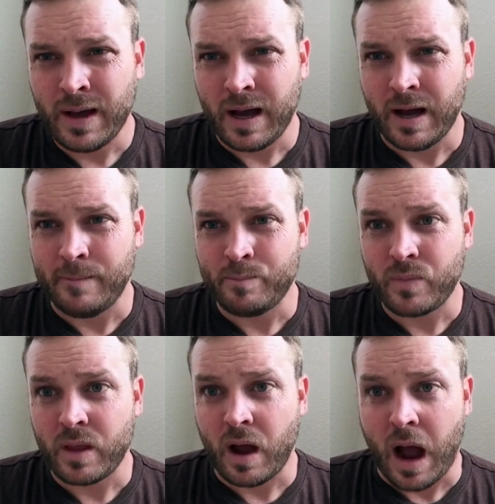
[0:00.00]
I'm
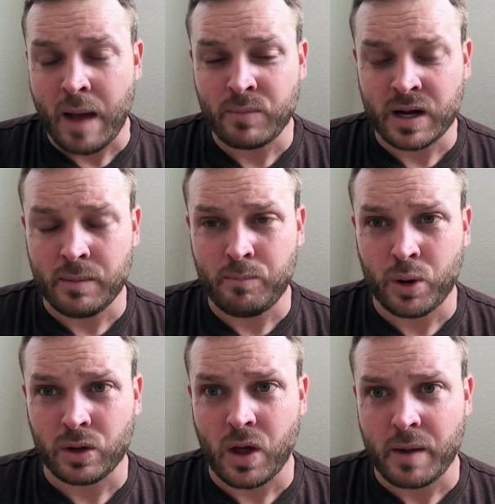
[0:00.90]
going to put
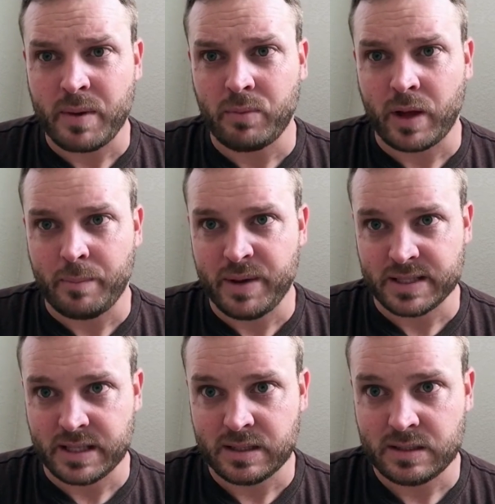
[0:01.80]
a lot of people out of
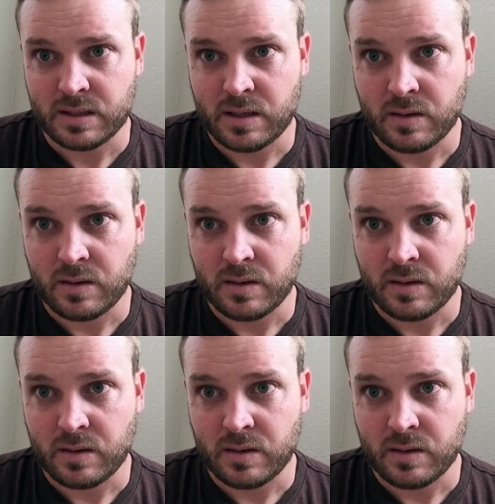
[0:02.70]
business,